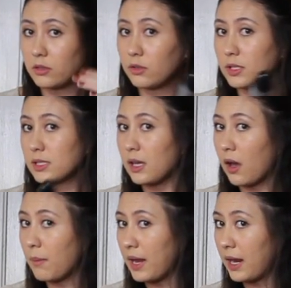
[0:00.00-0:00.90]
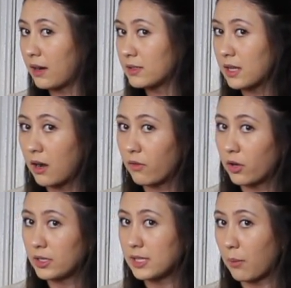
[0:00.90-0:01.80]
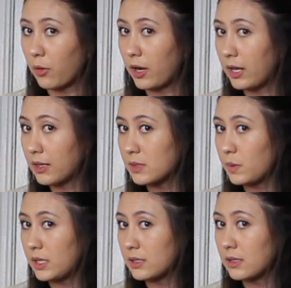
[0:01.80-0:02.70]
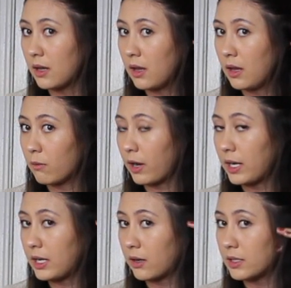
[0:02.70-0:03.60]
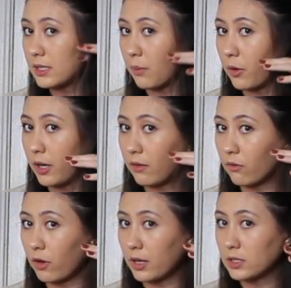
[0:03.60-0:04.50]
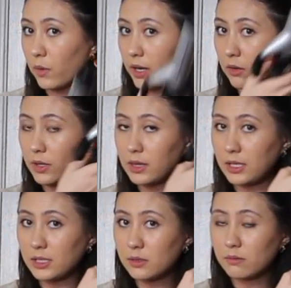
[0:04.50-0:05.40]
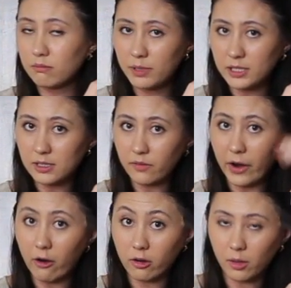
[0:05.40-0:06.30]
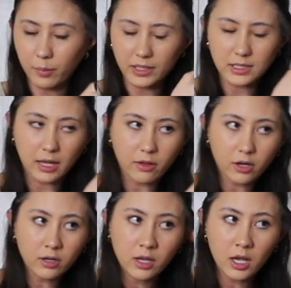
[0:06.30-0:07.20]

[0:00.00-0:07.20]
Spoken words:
You can see how my hair is kind of already separating. This piece right here is separating in front, so I know that these pieces of hair are clumping together.